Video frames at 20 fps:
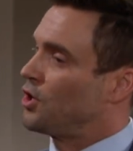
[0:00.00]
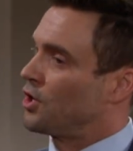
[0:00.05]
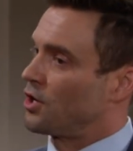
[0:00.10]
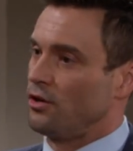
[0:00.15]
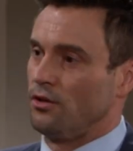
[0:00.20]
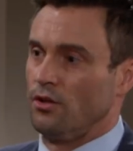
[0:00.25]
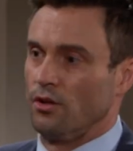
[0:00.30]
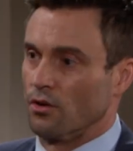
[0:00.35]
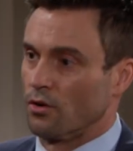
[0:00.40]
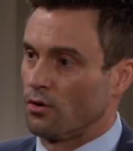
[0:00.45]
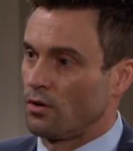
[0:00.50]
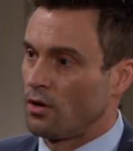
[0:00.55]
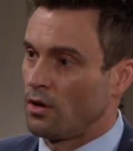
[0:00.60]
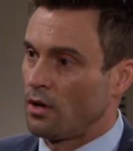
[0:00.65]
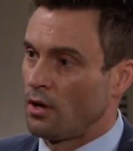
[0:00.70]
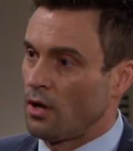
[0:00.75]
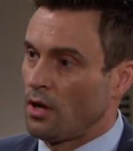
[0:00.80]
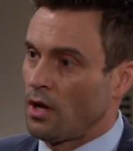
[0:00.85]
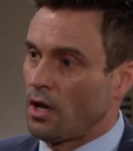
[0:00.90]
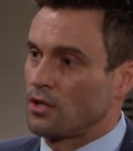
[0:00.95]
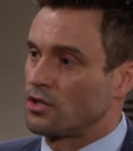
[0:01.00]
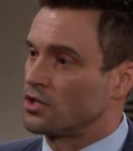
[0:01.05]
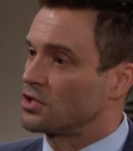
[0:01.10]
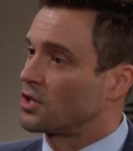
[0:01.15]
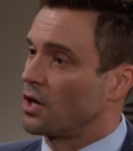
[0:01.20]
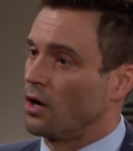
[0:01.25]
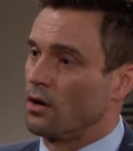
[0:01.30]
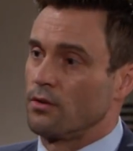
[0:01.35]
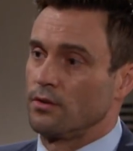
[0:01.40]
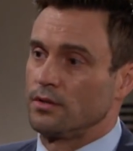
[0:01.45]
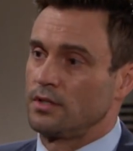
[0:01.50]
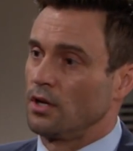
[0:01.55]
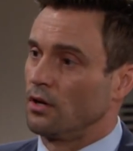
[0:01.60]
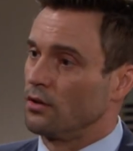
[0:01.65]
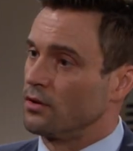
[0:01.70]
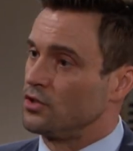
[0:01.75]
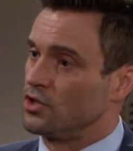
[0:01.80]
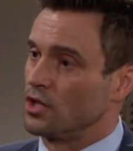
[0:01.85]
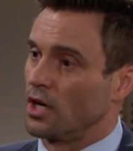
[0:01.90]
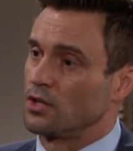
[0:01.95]
you got to do is just go there and
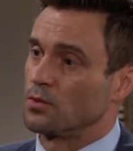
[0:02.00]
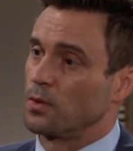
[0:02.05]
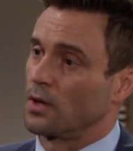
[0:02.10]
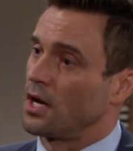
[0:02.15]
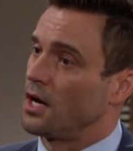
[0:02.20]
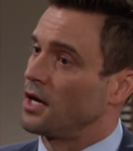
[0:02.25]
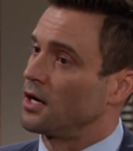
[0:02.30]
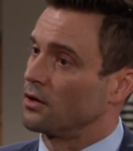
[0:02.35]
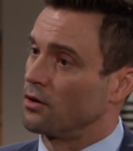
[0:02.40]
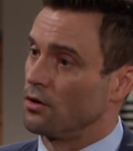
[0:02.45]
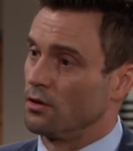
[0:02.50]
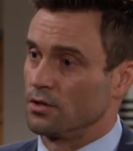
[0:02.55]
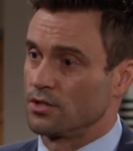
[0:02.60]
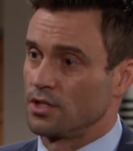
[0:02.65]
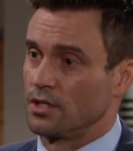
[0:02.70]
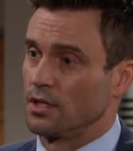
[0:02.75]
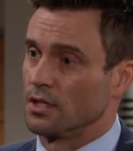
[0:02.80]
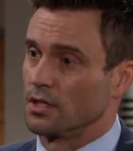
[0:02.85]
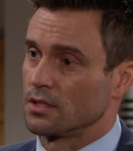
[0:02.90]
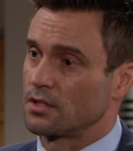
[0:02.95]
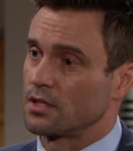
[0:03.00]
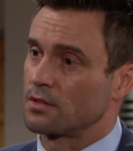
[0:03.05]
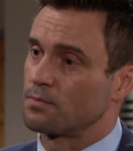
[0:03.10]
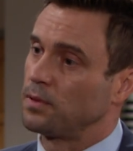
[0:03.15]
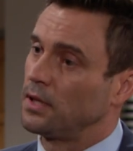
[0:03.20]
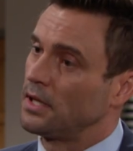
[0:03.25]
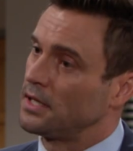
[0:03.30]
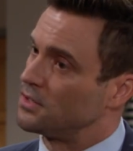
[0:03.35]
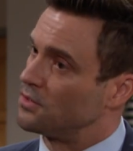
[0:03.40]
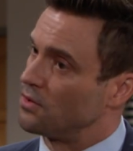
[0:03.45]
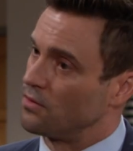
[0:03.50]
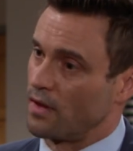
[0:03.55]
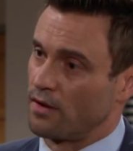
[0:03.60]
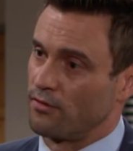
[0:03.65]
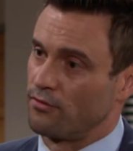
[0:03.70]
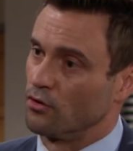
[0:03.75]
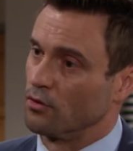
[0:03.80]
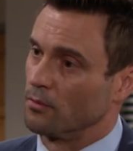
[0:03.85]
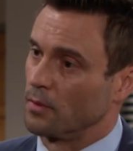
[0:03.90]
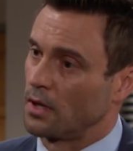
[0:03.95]
tell the judge what kind of girl she is. Just please do
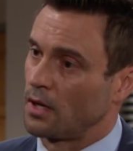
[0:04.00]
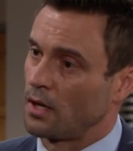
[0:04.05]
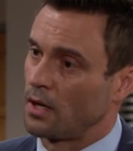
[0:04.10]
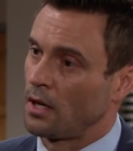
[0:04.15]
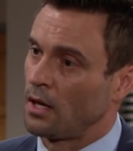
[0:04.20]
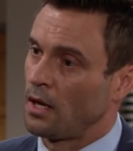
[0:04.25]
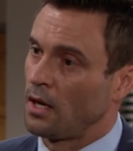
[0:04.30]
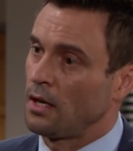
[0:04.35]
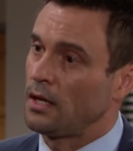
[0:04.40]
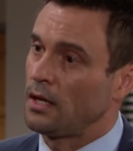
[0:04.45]
that for Defend me. Defend her.